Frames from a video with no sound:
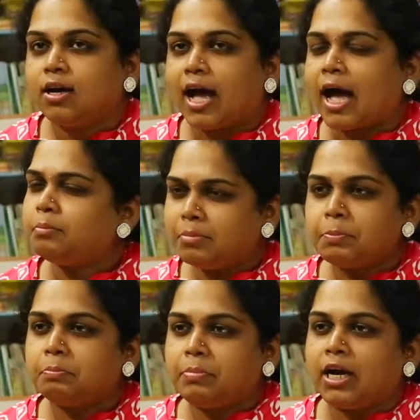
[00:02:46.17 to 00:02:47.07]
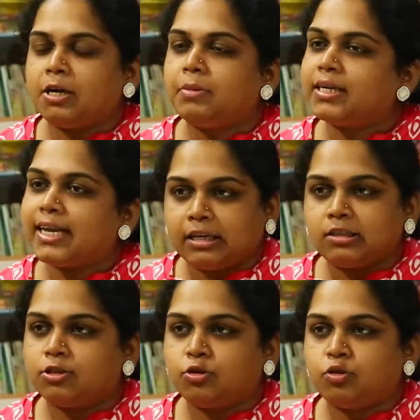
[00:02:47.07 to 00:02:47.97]
I'm being blunt, but that
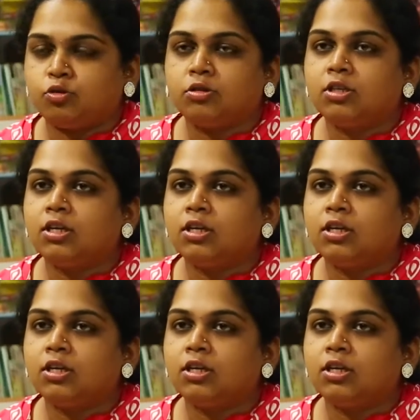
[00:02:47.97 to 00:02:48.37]
is the truth.